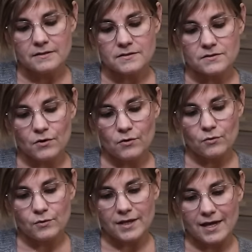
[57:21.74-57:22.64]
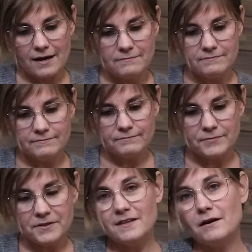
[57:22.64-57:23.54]
So yeah,
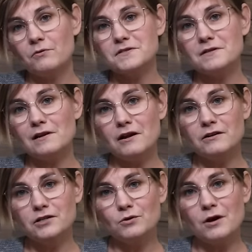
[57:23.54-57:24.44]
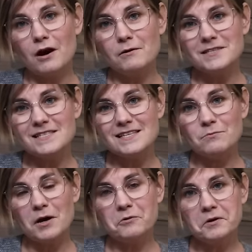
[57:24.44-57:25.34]
but there was a lot of new garments in
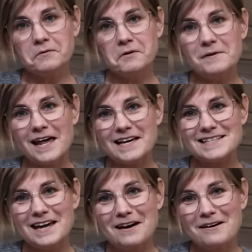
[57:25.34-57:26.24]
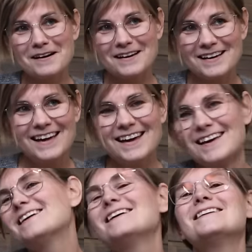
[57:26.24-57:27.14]
my wardrobe last year.
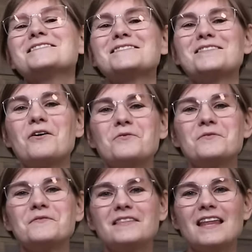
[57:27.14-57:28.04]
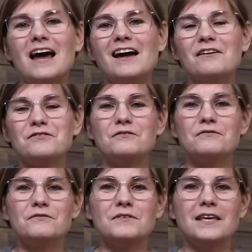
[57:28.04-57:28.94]
So I have to
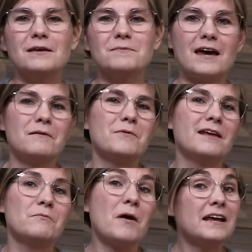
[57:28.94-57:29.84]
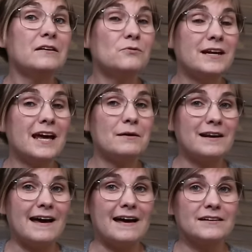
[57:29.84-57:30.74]
keep that in mind when I
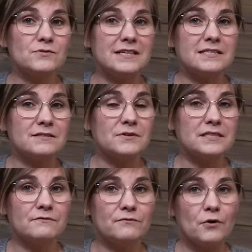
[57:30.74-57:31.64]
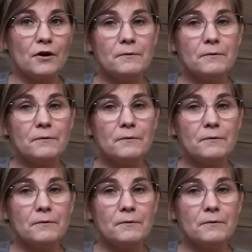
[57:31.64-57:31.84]
plan 2024.